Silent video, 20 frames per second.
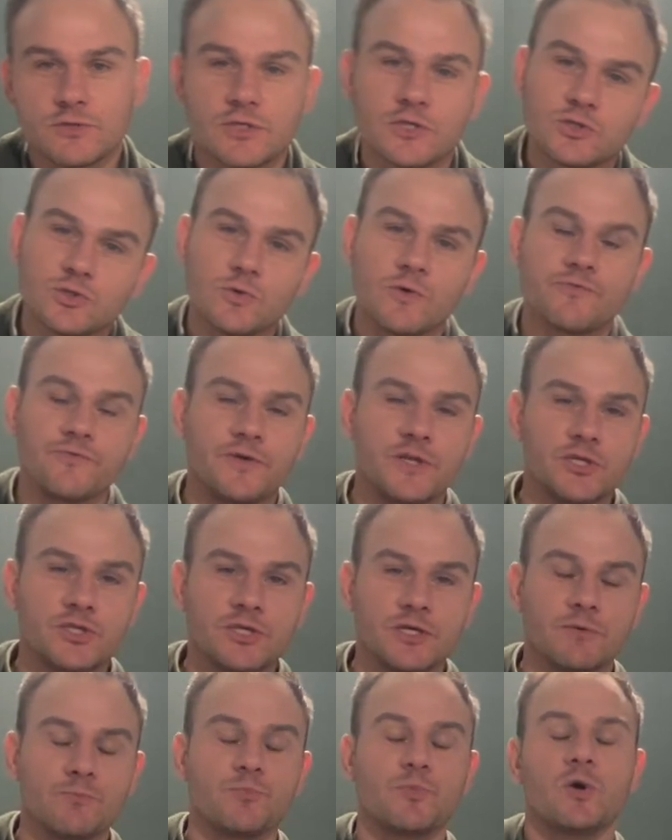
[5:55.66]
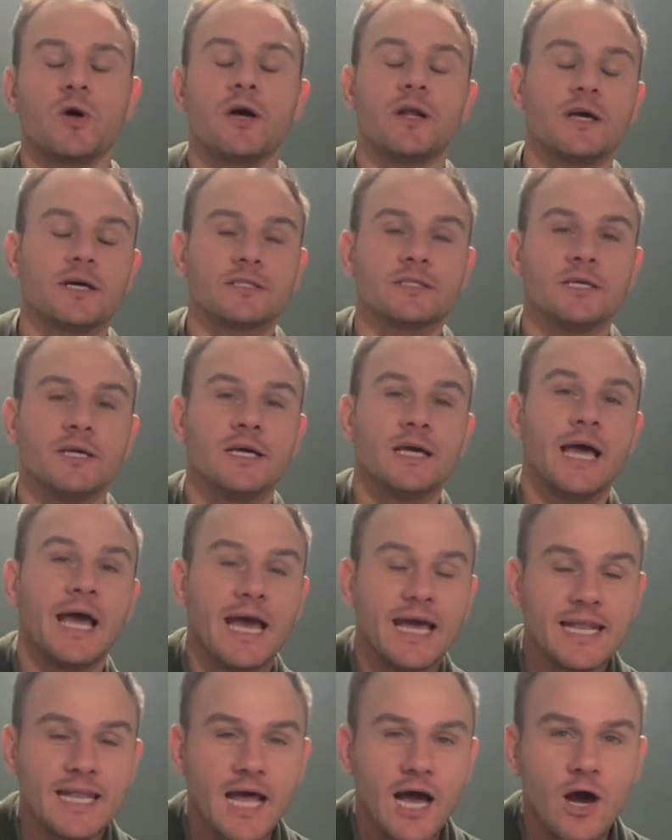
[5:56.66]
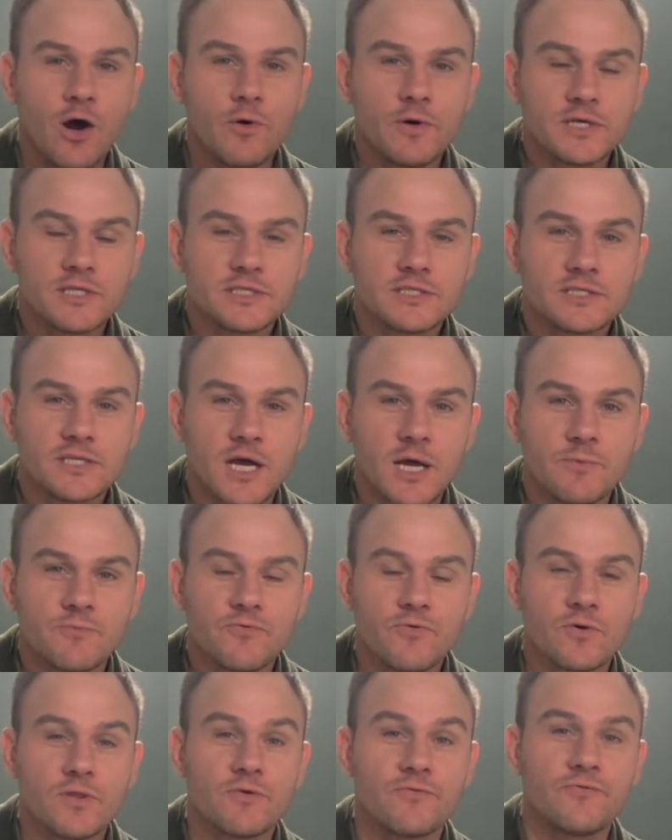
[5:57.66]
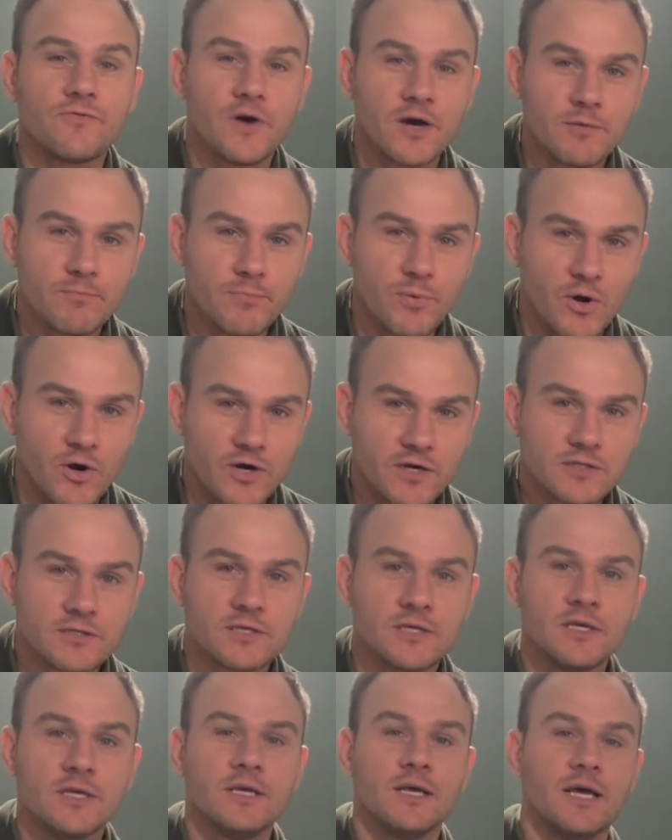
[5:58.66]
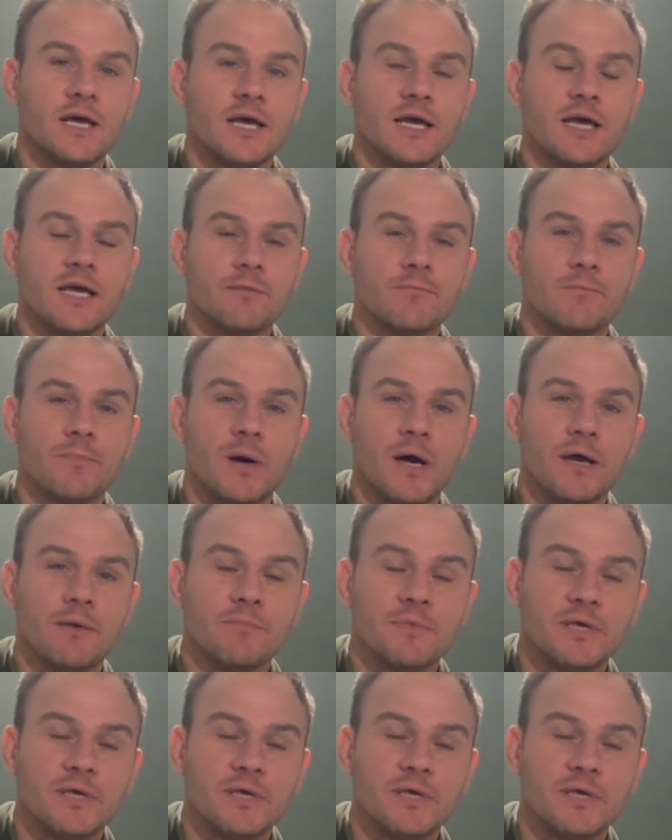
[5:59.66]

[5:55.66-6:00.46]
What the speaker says: to a finishing product, and now it's time for the fun part. And by me